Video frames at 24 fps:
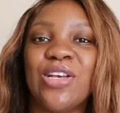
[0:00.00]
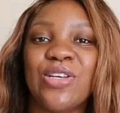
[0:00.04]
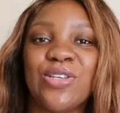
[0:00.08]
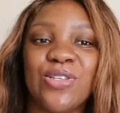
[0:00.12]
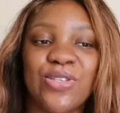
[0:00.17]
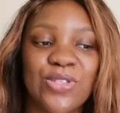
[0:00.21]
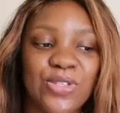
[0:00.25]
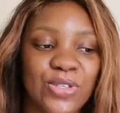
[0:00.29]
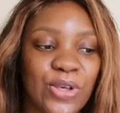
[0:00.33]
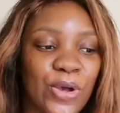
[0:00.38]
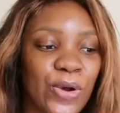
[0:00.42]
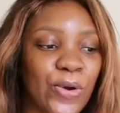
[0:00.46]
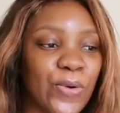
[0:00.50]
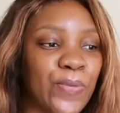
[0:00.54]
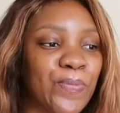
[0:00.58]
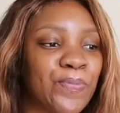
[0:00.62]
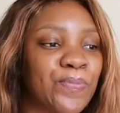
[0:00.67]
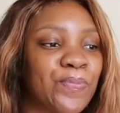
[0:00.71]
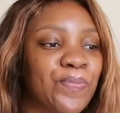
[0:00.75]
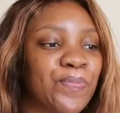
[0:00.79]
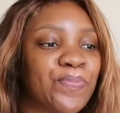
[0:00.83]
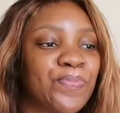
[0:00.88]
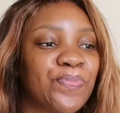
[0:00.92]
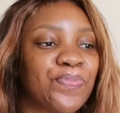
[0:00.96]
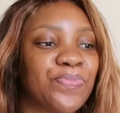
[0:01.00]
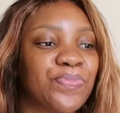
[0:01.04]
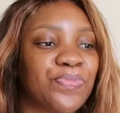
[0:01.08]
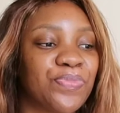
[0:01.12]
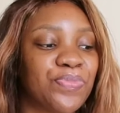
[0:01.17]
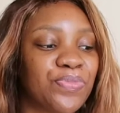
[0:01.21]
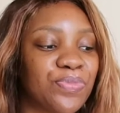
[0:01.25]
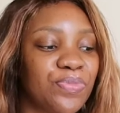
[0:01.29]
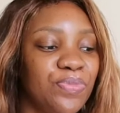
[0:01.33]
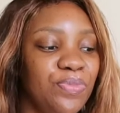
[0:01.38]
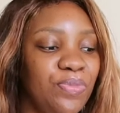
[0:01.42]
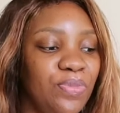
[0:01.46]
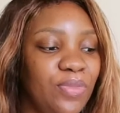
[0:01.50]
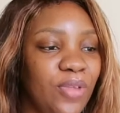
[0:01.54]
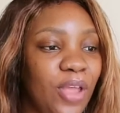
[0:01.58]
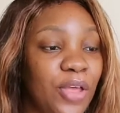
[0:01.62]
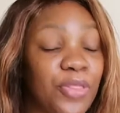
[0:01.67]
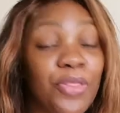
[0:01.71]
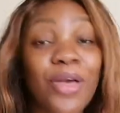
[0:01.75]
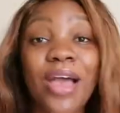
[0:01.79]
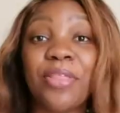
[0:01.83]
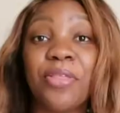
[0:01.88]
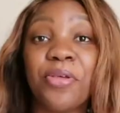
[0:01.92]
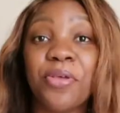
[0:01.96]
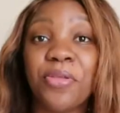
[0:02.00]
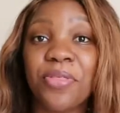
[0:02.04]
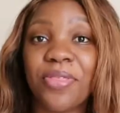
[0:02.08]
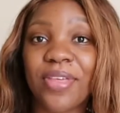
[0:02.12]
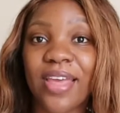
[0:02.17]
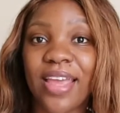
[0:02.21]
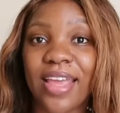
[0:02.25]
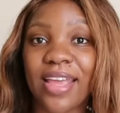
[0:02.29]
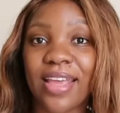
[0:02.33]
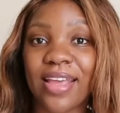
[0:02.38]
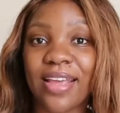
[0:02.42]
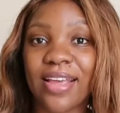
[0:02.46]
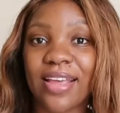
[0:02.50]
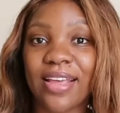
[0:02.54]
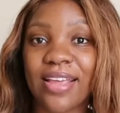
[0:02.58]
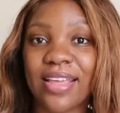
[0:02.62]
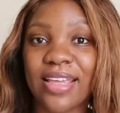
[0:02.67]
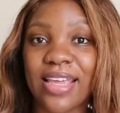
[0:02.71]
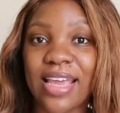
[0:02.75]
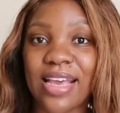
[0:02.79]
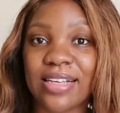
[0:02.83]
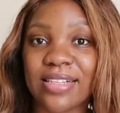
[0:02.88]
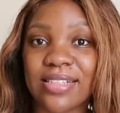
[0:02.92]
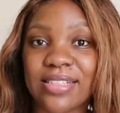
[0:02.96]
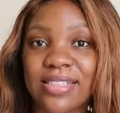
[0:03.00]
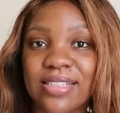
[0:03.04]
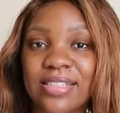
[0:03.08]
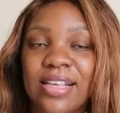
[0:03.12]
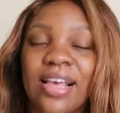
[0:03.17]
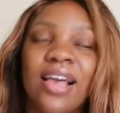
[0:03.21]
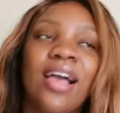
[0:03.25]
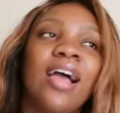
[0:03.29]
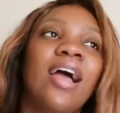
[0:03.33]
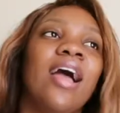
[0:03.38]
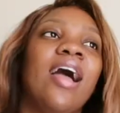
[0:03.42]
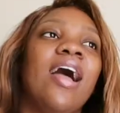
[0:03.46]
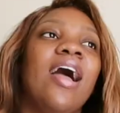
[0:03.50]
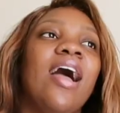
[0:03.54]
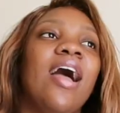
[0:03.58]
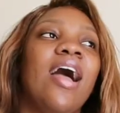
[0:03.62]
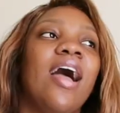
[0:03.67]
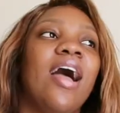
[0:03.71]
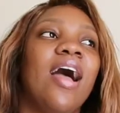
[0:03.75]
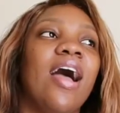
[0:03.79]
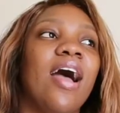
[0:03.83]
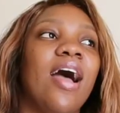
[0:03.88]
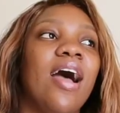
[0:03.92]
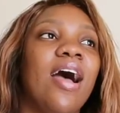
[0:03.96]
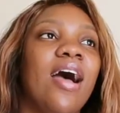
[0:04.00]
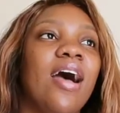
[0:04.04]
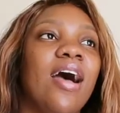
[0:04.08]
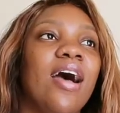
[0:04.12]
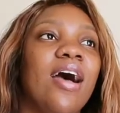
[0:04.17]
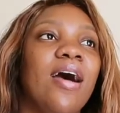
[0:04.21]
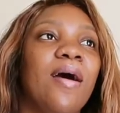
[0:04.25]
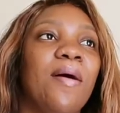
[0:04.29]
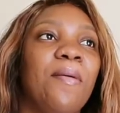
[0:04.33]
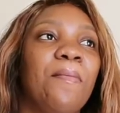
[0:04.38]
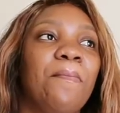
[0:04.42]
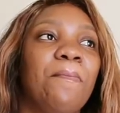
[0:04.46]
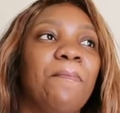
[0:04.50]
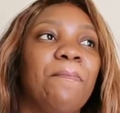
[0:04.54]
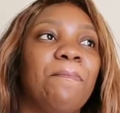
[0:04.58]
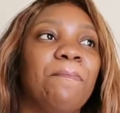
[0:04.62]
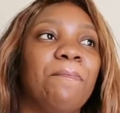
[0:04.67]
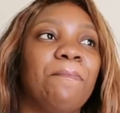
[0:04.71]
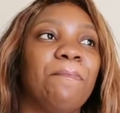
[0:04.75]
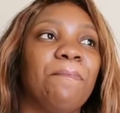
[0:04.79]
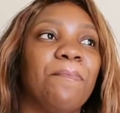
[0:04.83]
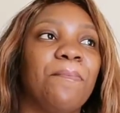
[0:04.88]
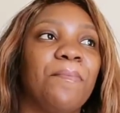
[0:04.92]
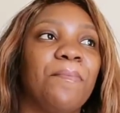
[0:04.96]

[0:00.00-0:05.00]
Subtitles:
So the other thing, yes, settling